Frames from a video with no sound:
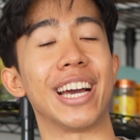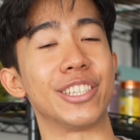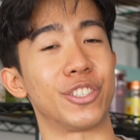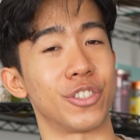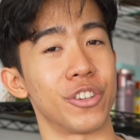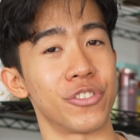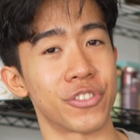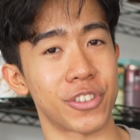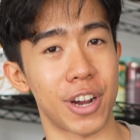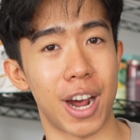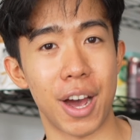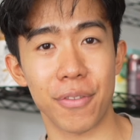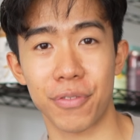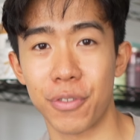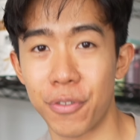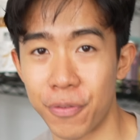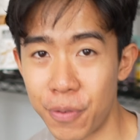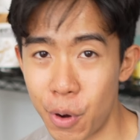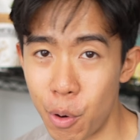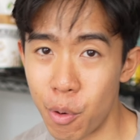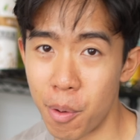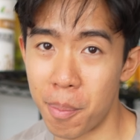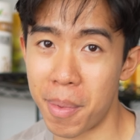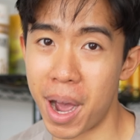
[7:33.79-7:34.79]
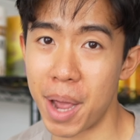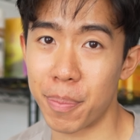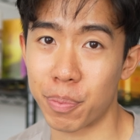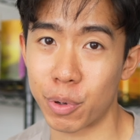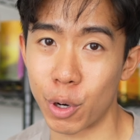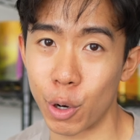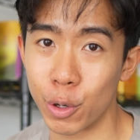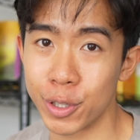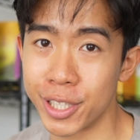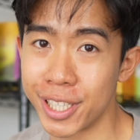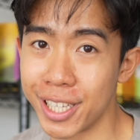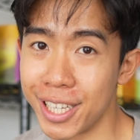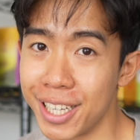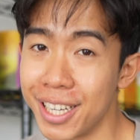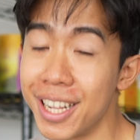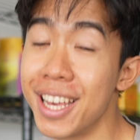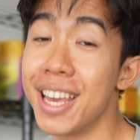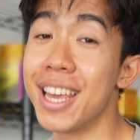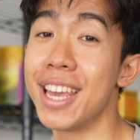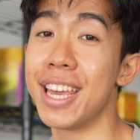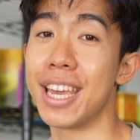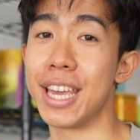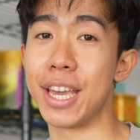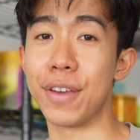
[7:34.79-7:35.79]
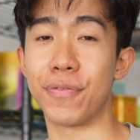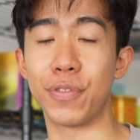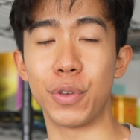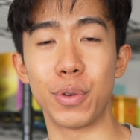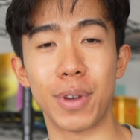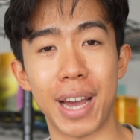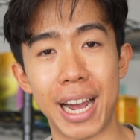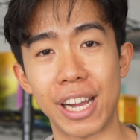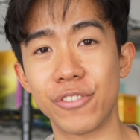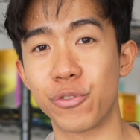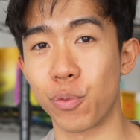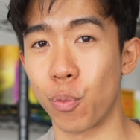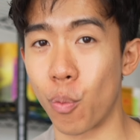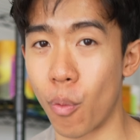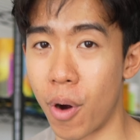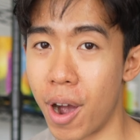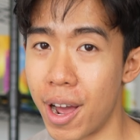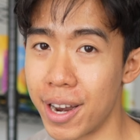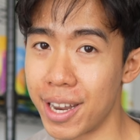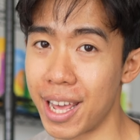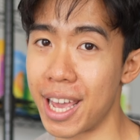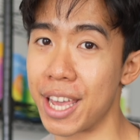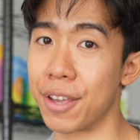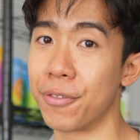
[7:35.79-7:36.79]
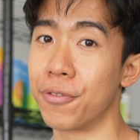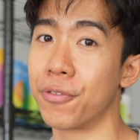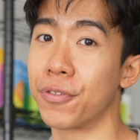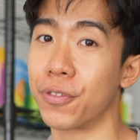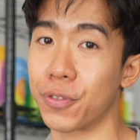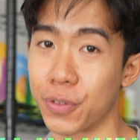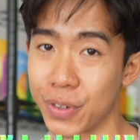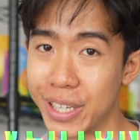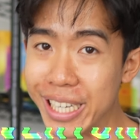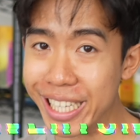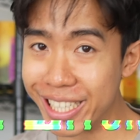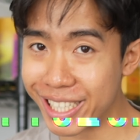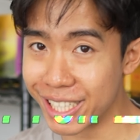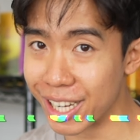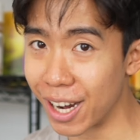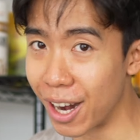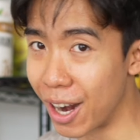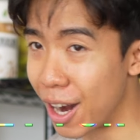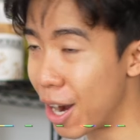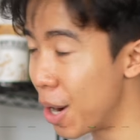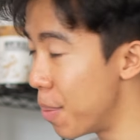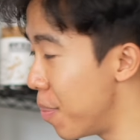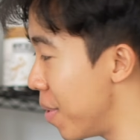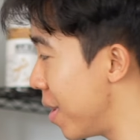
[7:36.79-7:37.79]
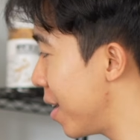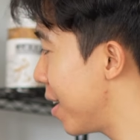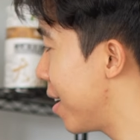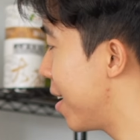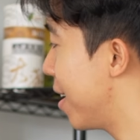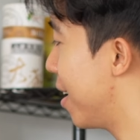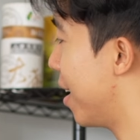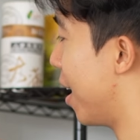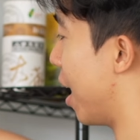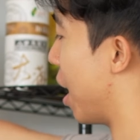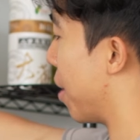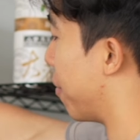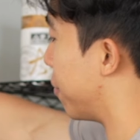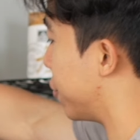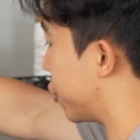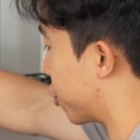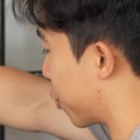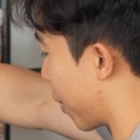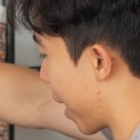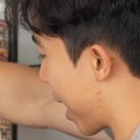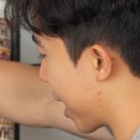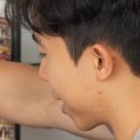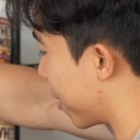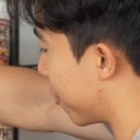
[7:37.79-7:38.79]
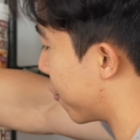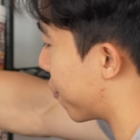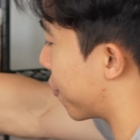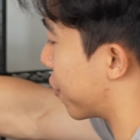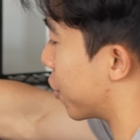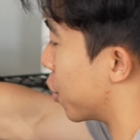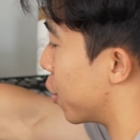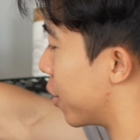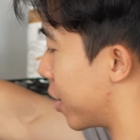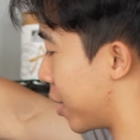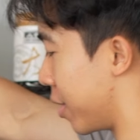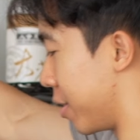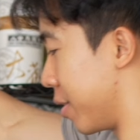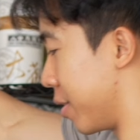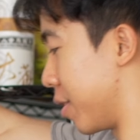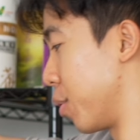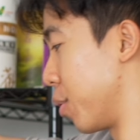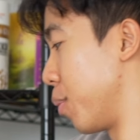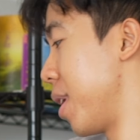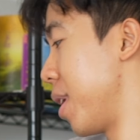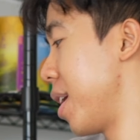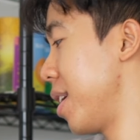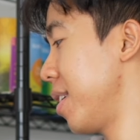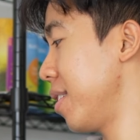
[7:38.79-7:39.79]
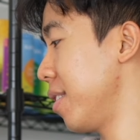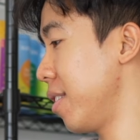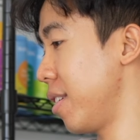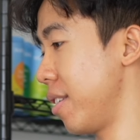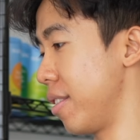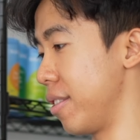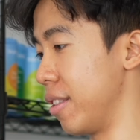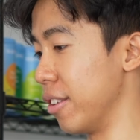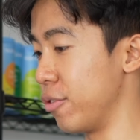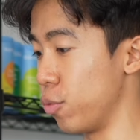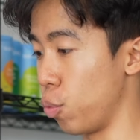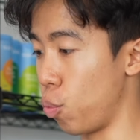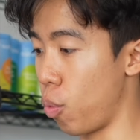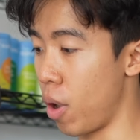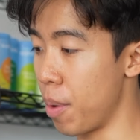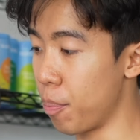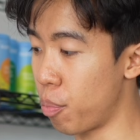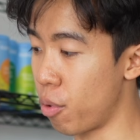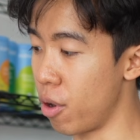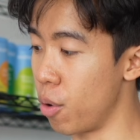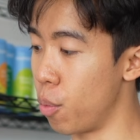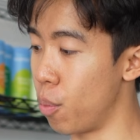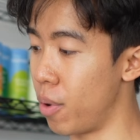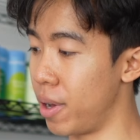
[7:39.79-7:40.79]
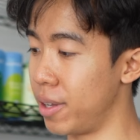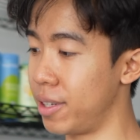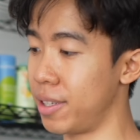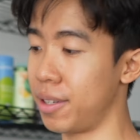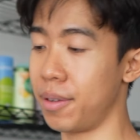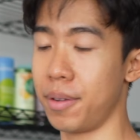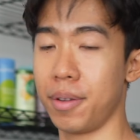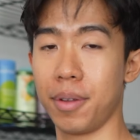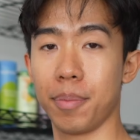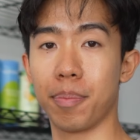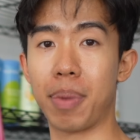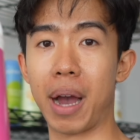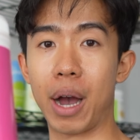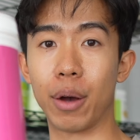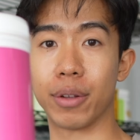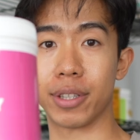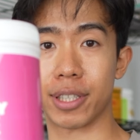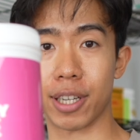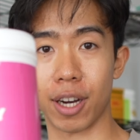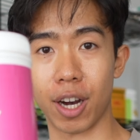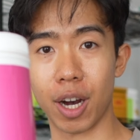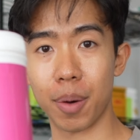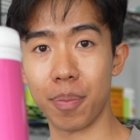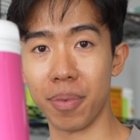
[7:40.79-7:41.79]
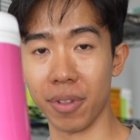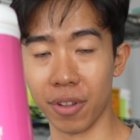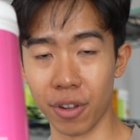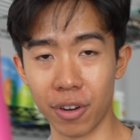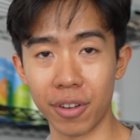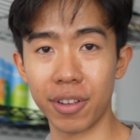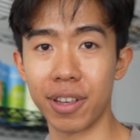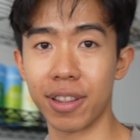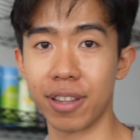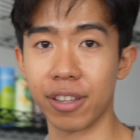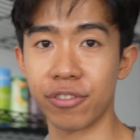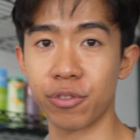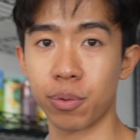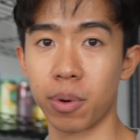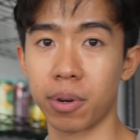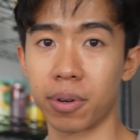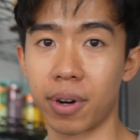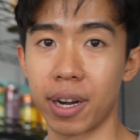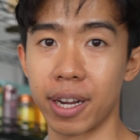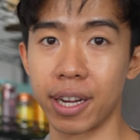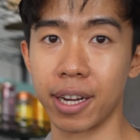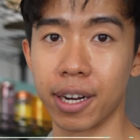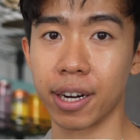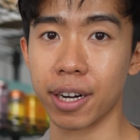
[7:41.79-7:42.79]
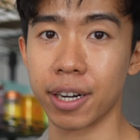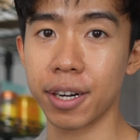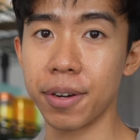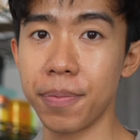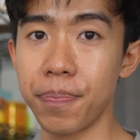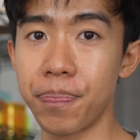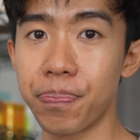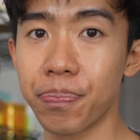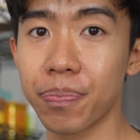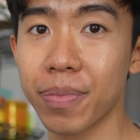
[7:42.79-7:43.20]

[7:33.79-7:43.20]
I just got off the phone with MyProtein. If you guys want a free tub of dragon fruit Clearway, this 1.1 pound tub, literally this one right here,